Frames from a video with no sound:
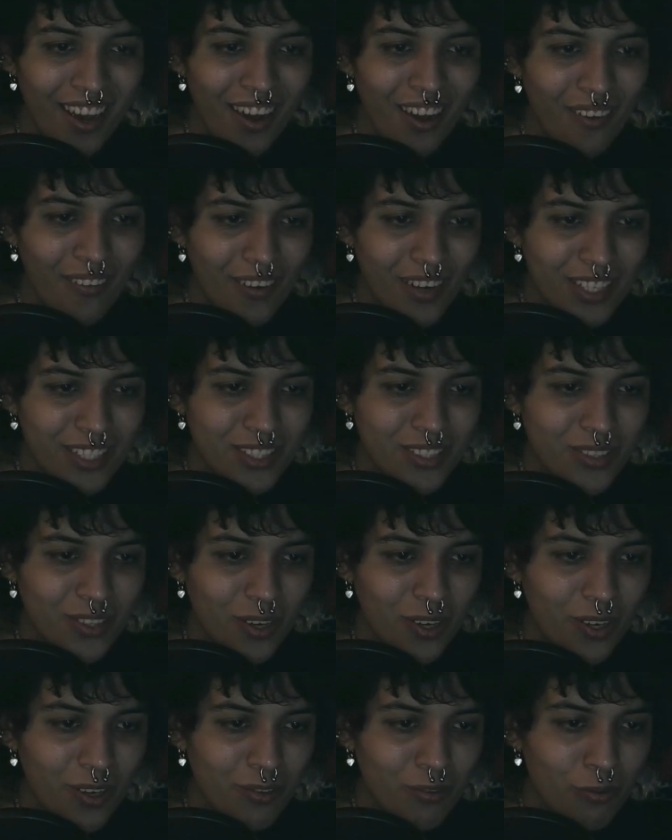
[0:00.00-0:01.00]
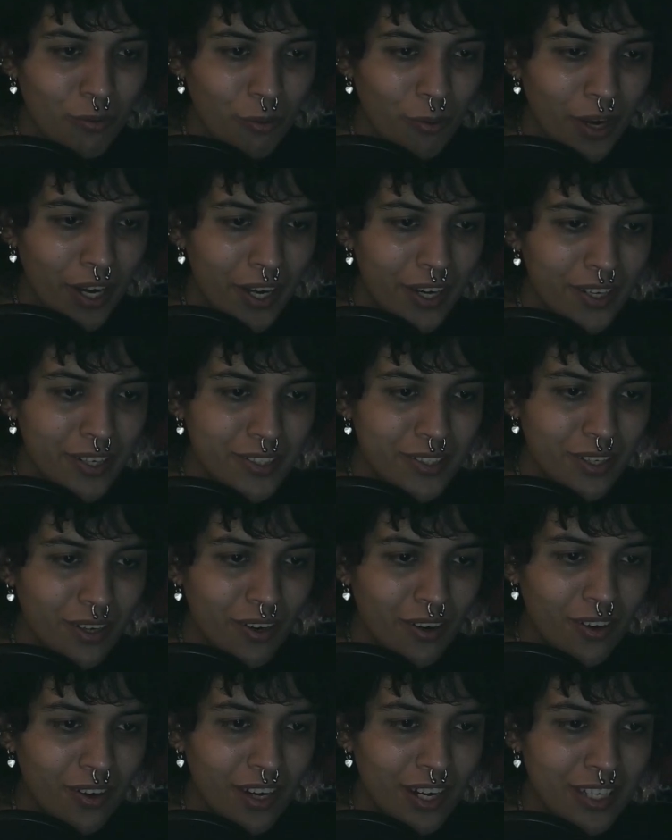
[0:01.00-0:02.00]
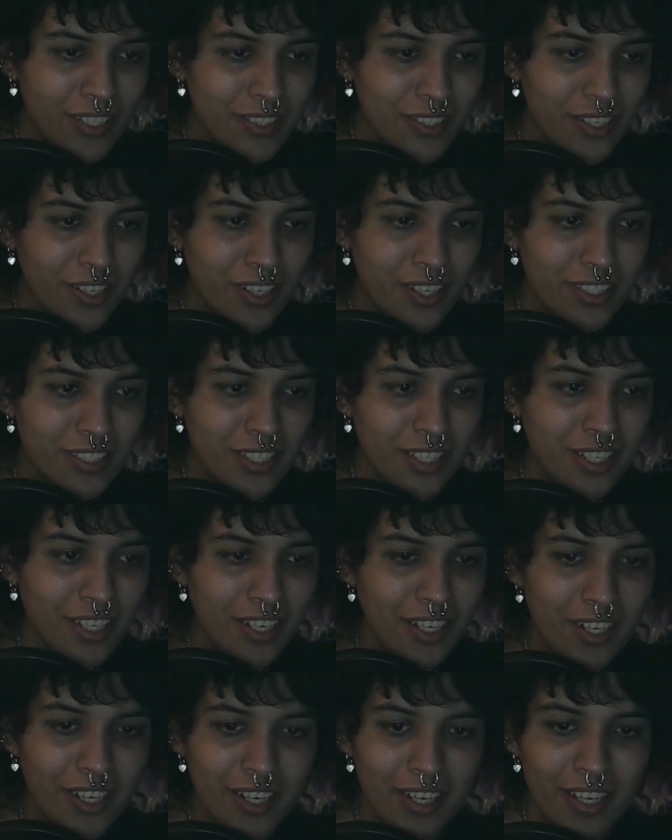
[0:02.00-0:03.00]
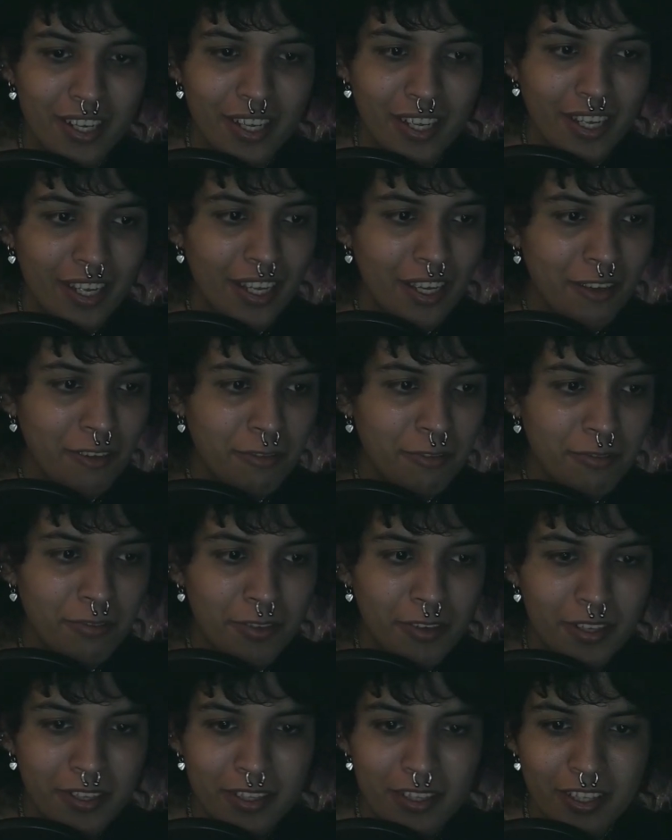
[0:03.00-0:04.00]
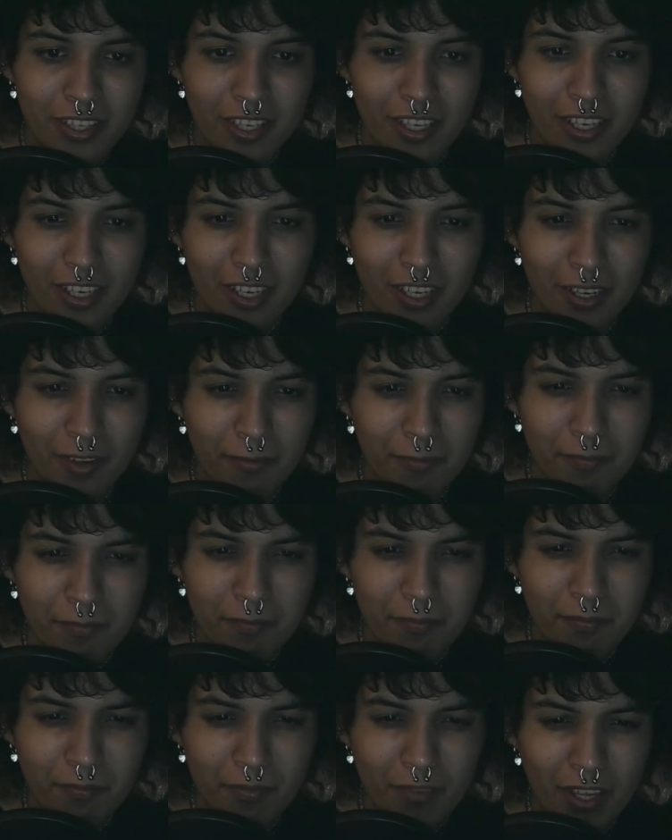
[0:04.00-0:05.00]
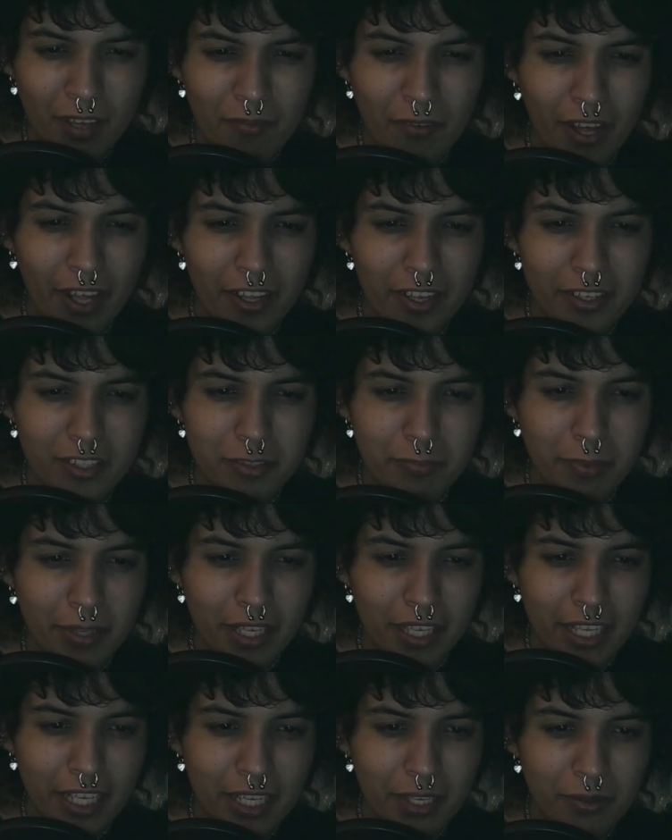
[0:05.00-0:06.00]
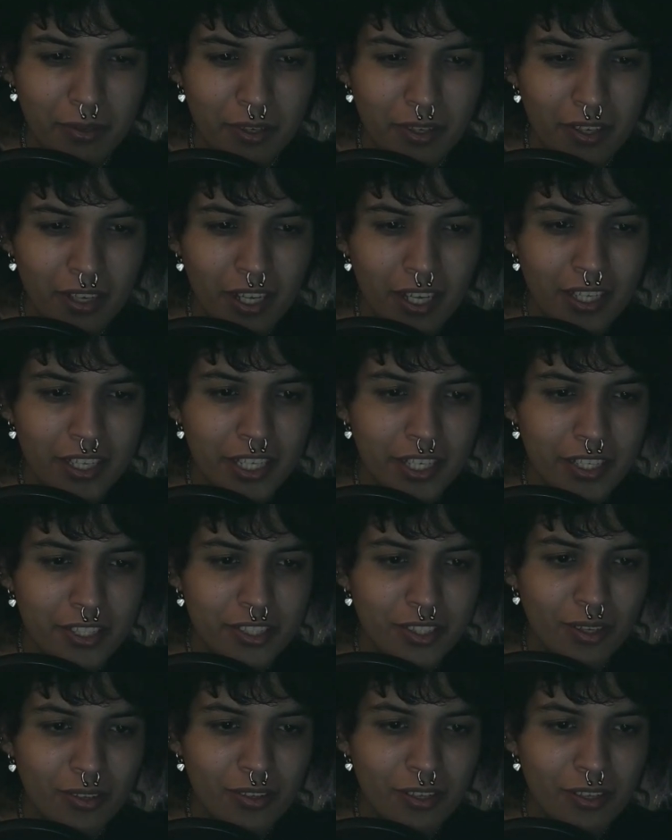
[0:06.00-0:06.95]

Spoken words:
one sort of wares are as good as another. If the values be equal, there is no